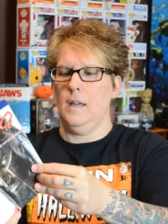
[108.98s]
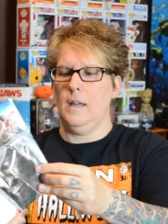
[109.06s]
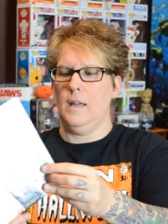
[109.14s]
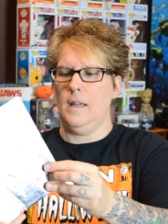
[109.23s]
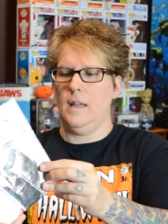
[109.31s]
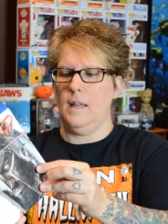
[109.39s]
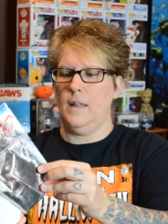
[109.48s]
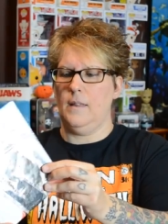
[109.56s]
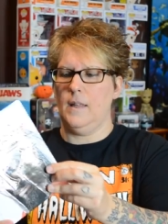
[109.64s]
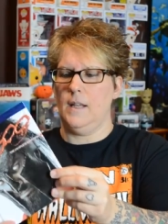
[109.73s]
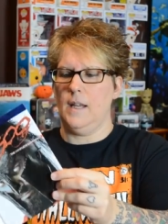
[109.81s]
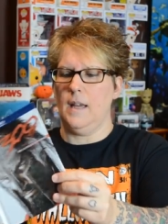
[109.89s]

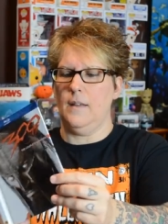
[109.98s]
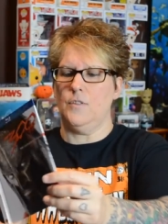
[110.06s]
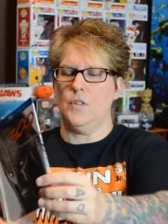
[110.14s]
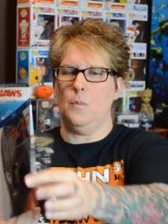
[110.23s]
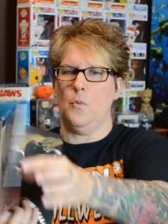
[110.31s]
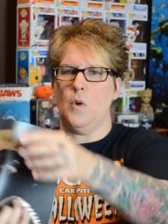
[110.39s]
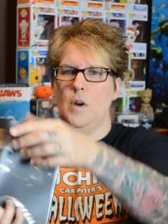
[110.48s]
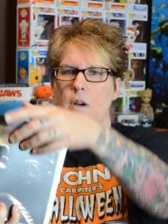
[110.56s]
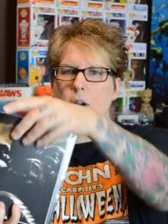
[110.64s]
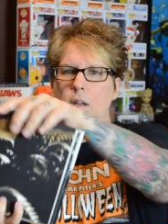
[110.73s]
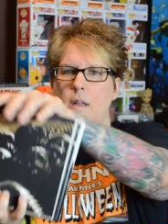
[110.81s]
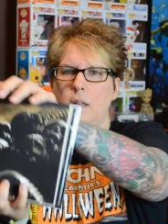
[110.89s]
and then you have some
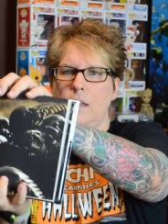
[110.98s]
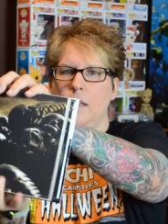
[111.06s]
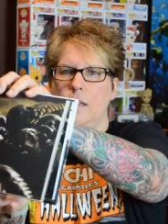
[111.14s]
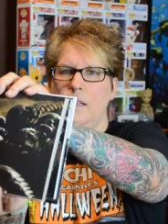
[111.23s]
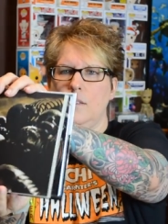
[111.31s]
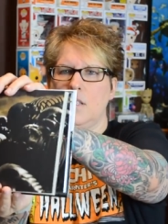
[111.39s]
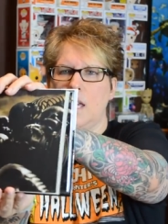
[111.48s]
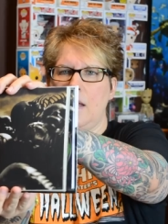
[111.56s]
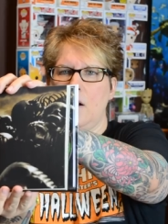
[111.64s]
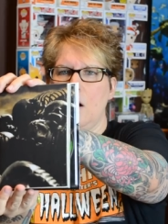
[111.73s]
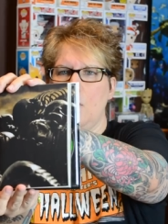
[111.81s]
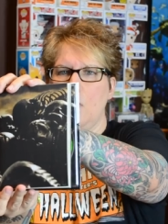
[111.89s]
more
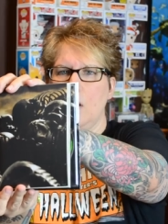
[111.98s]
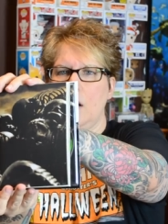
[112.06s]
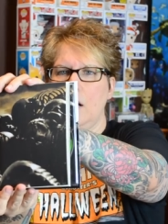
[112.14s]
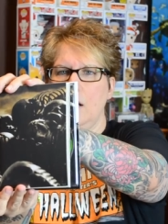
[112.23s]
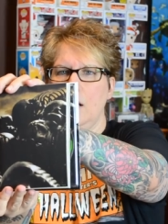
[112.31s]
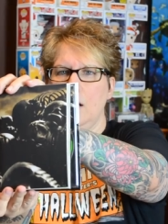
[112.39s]
inside artwork,